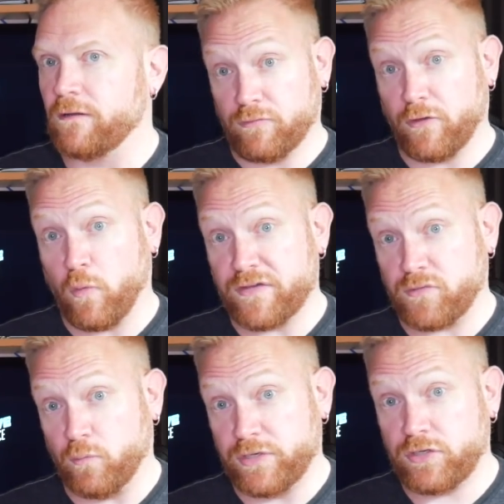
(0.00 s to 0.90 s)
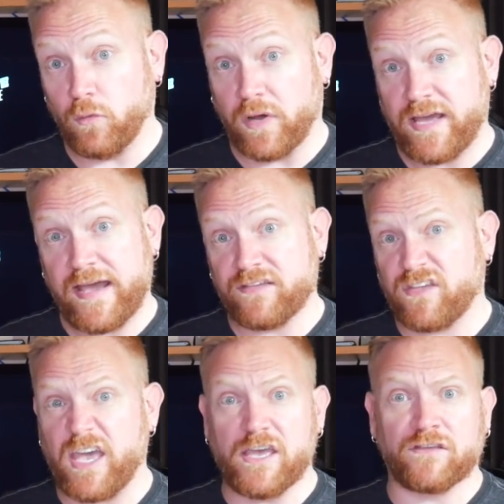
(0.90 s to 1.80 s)
The question we do want to
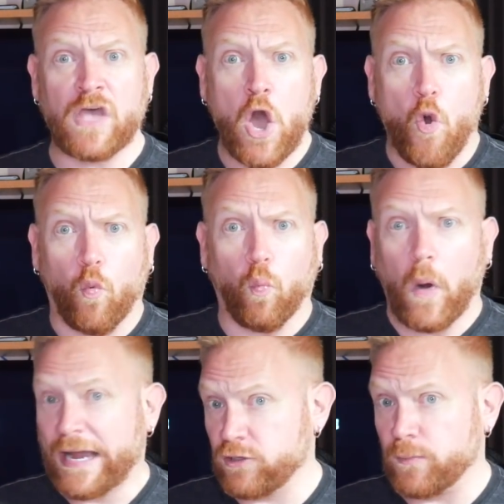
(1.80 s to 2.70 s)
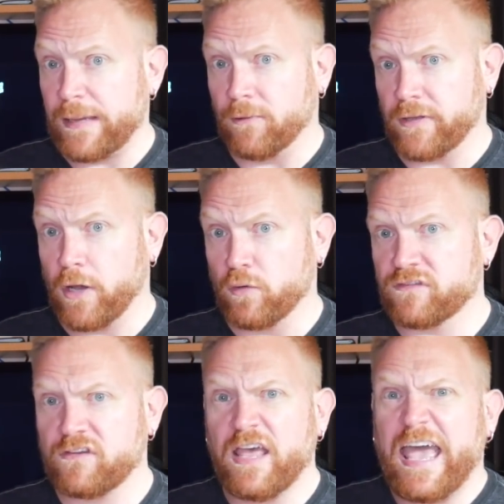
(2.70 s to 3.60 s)
ask is, why do people ghost?